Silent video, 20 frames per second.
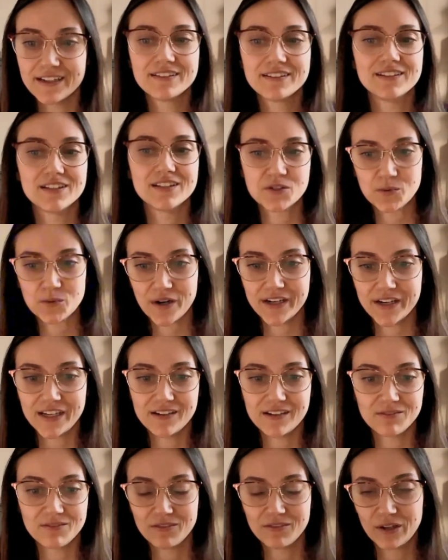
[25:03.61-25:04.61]
This is what I need.
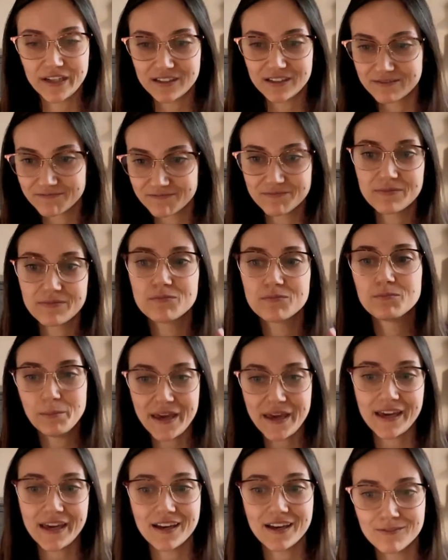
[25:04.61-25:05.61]
Like,
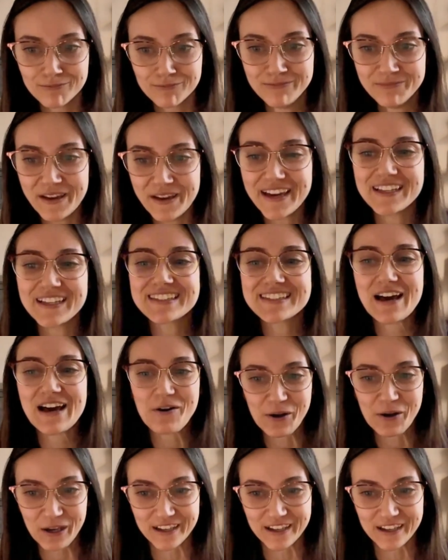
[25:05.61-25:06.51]
make it sound good.